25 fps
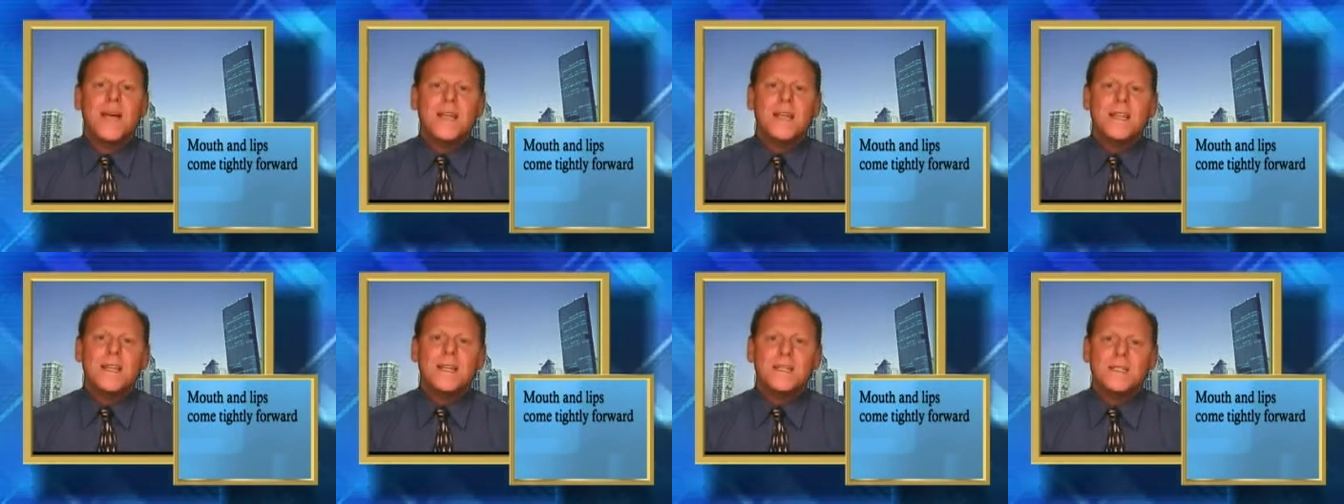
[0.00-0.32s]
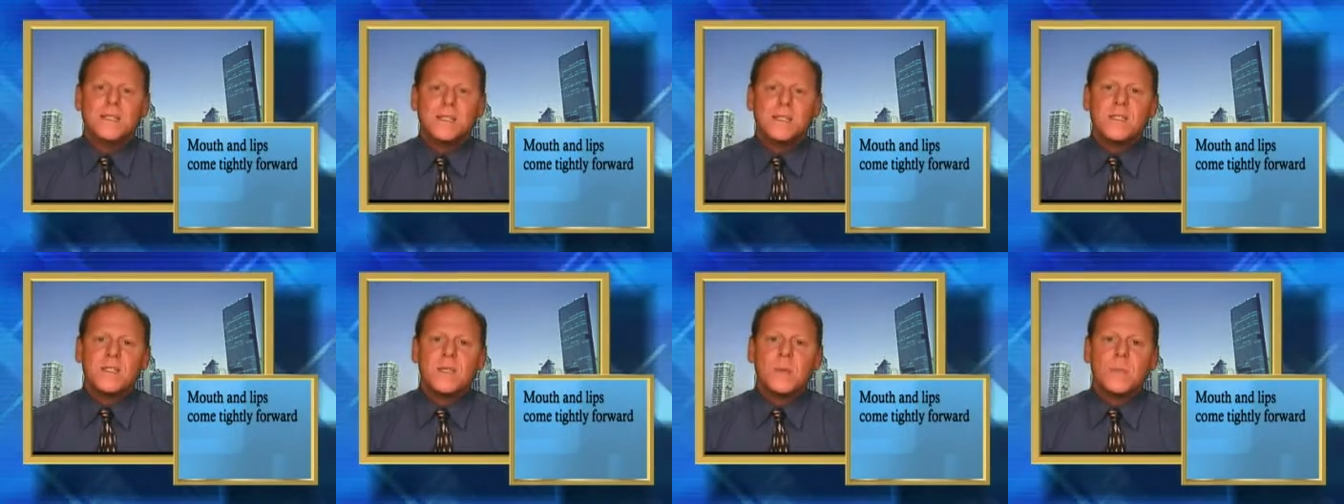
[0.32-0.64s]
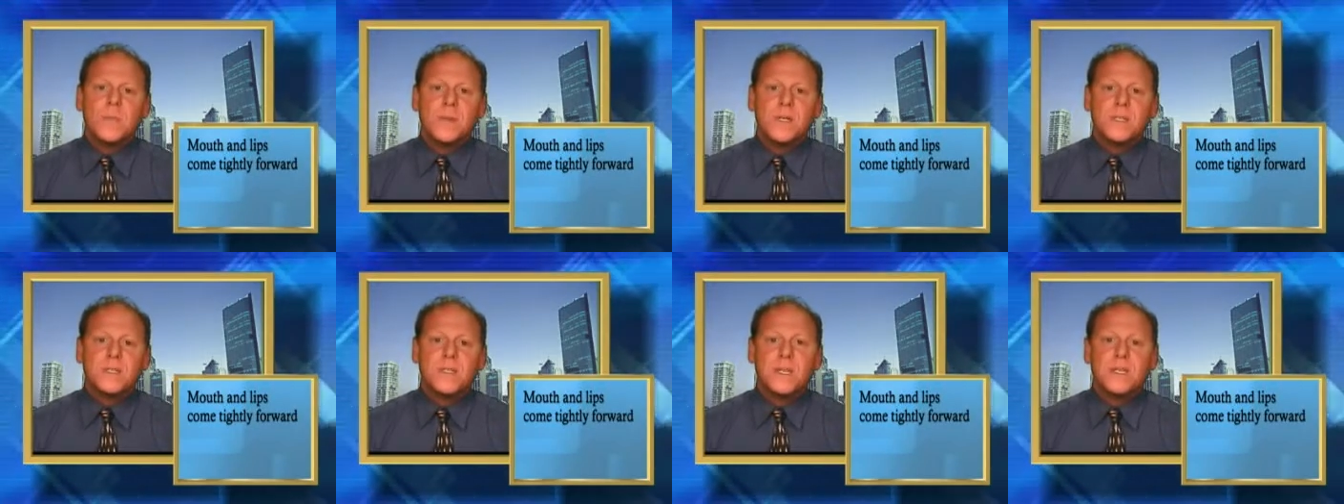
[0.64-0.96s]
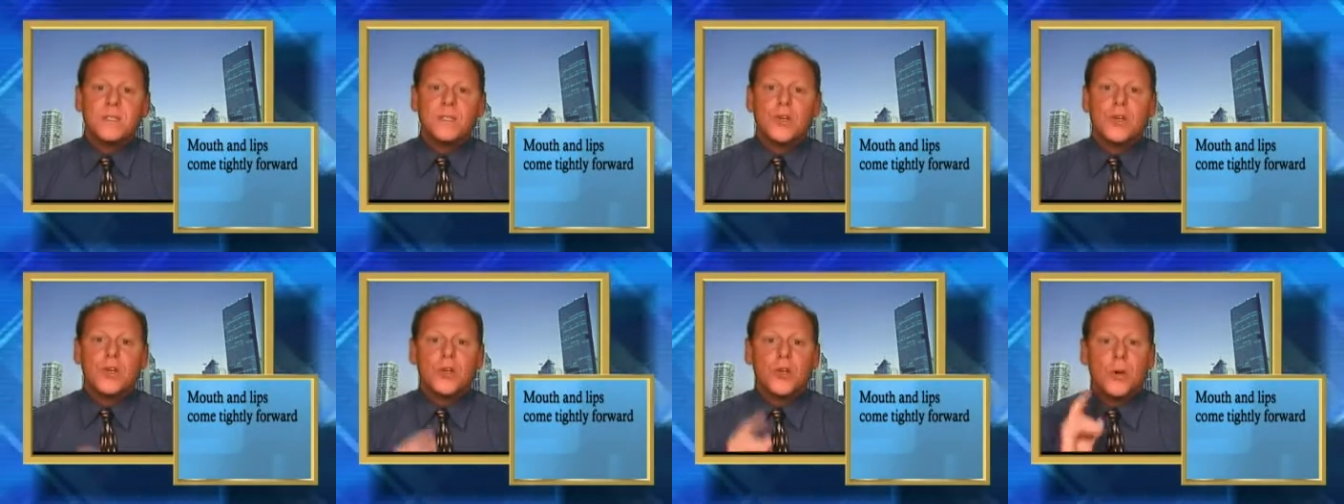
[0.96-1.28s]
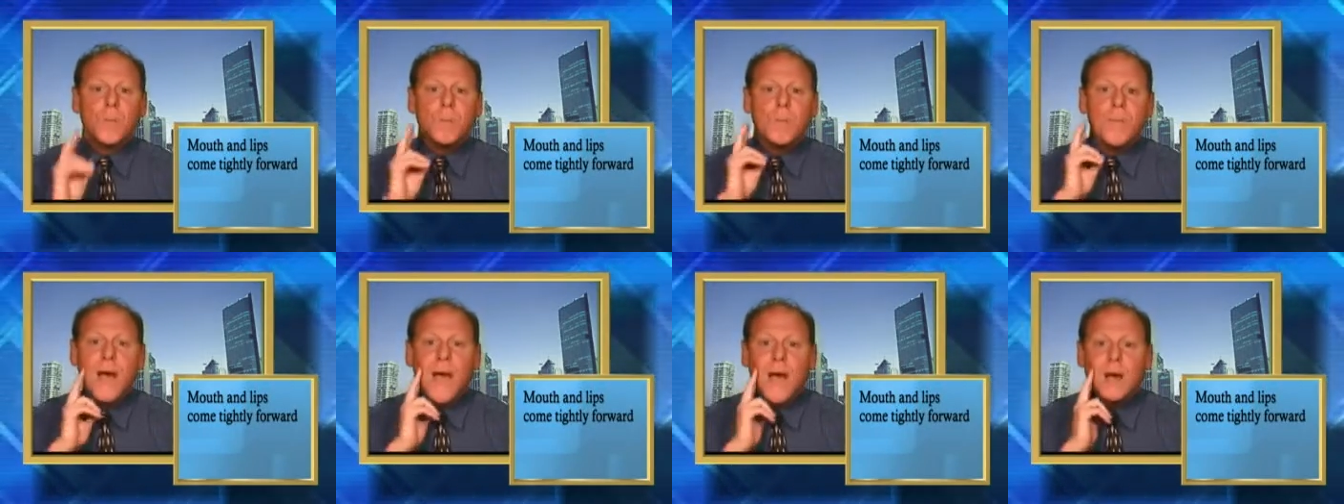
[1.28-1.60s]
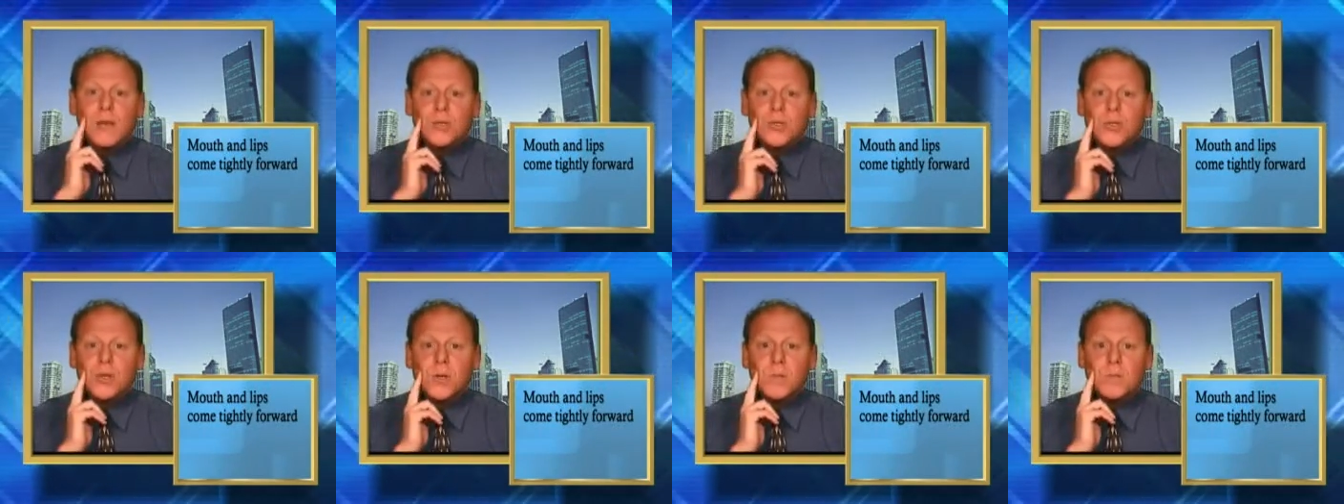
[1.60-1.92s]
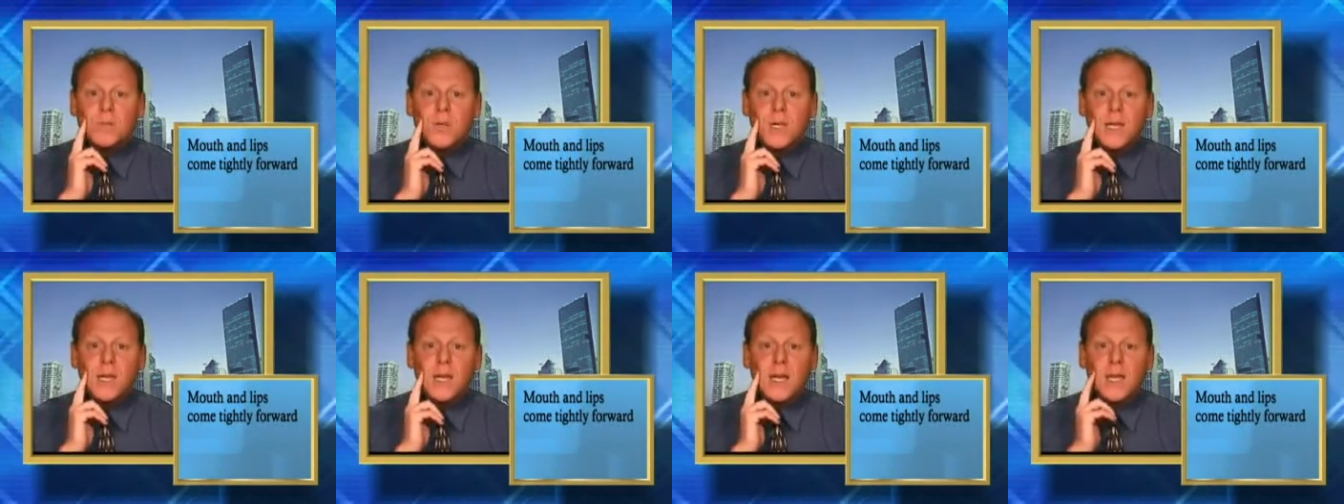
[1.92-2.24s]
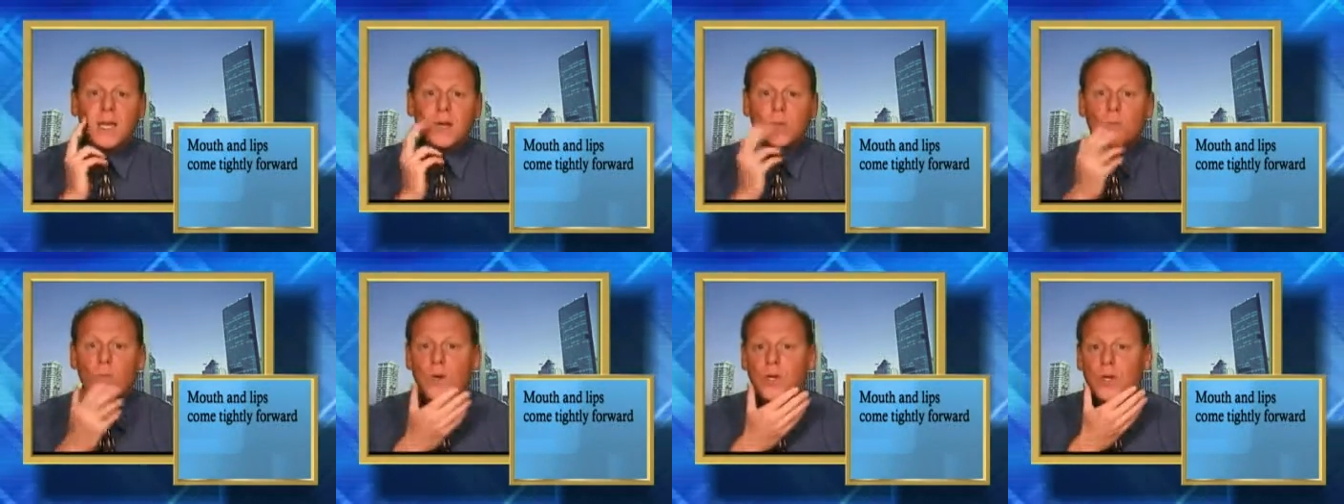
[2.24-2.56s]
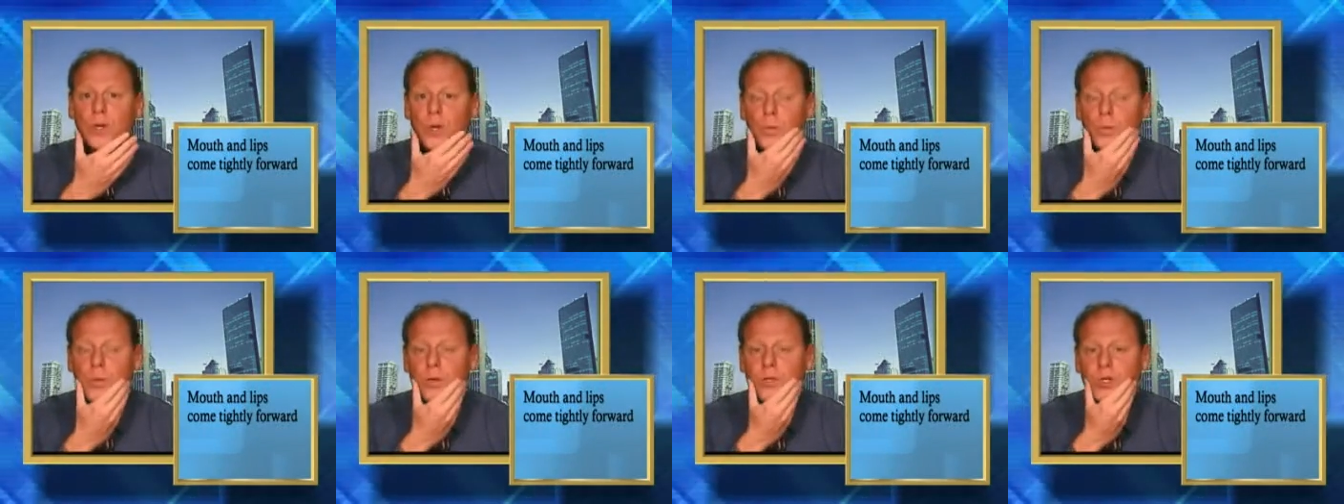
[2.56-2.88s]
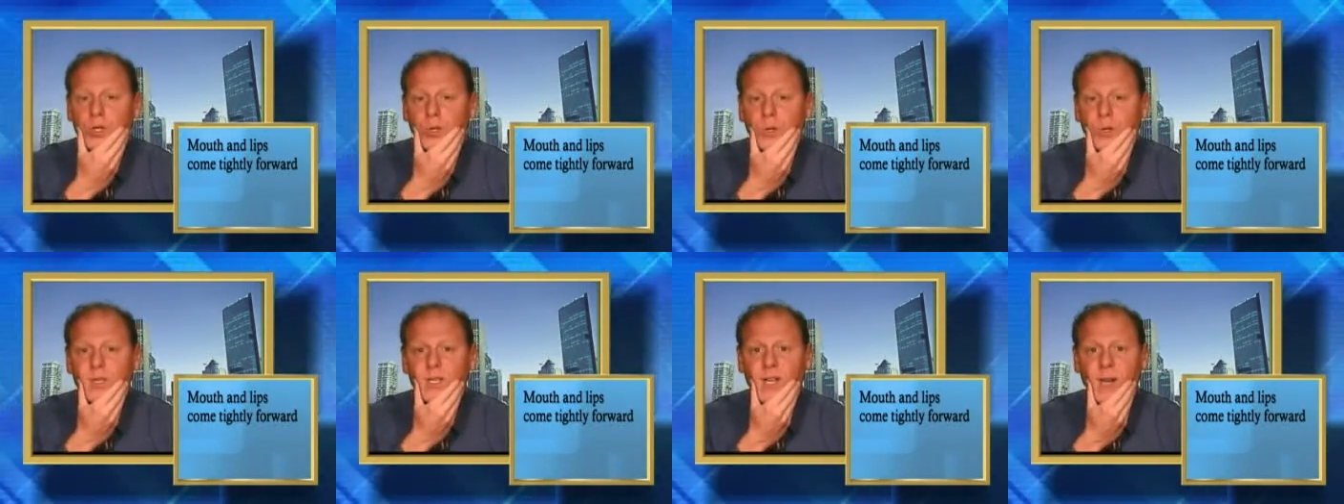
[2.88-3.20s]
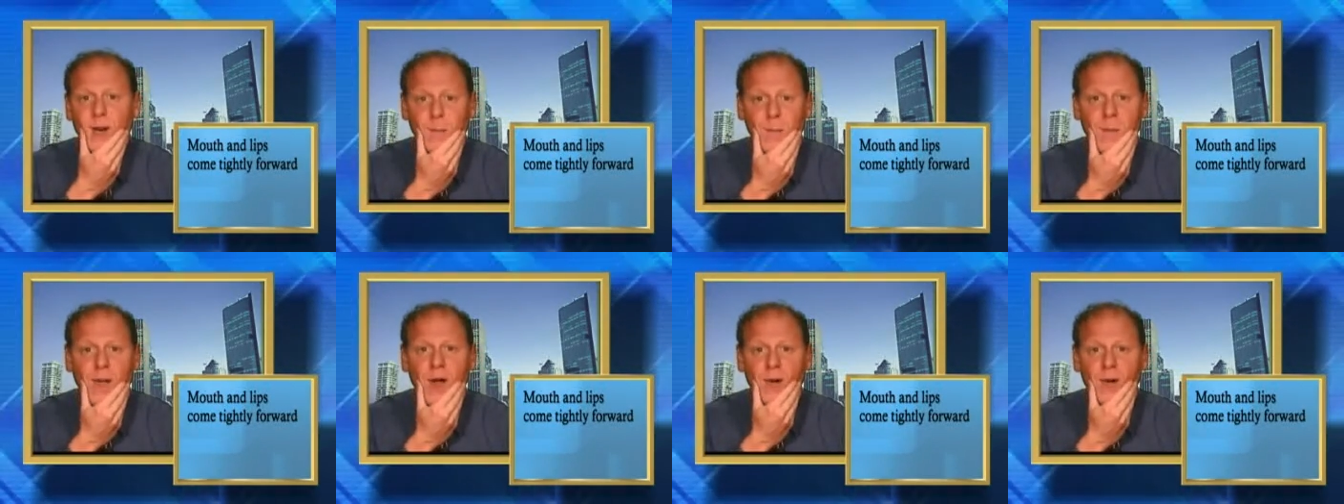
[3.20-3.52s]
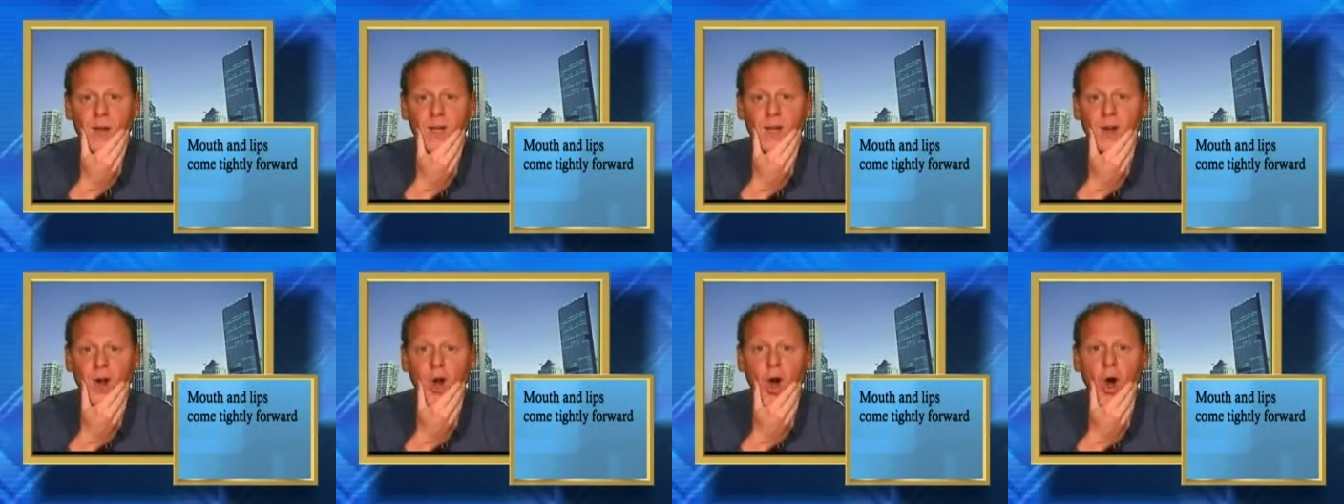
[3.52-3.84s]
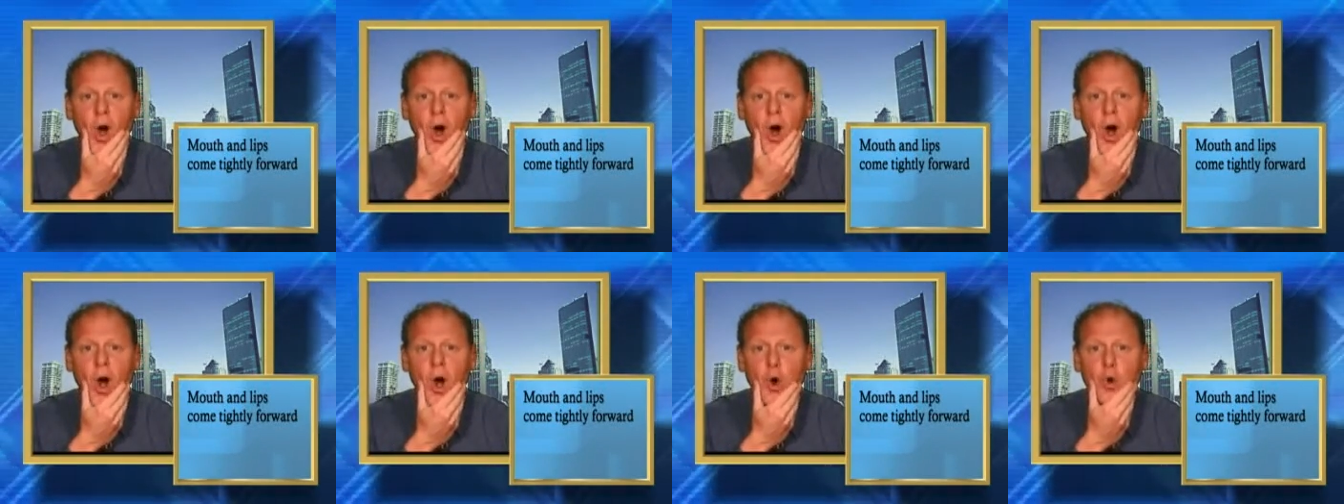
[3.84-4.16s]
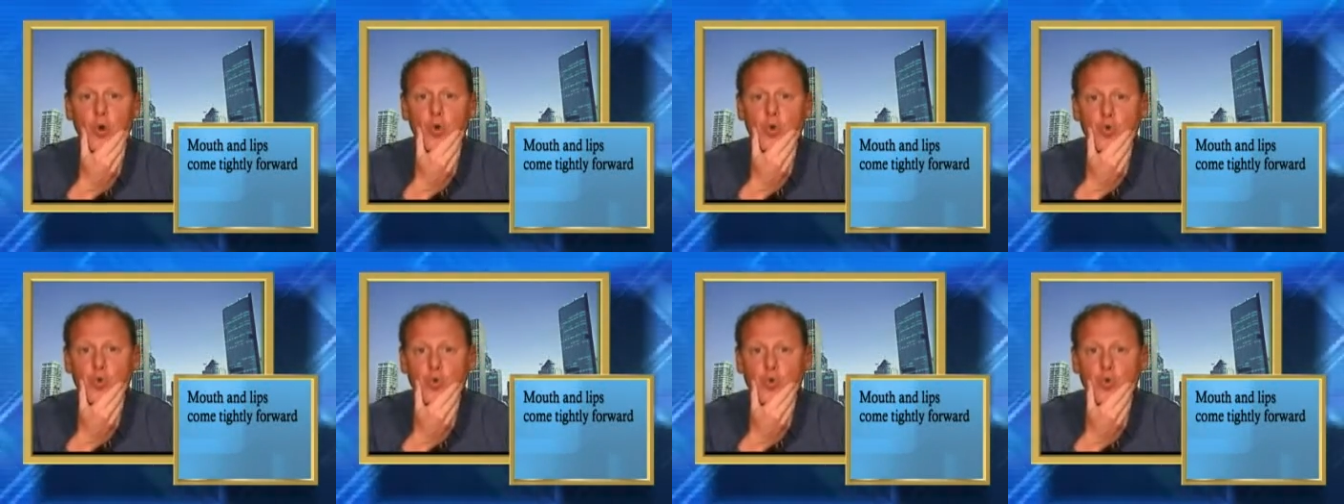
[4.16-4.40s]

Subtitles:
This is the position your mouth should be in when you produce an American R,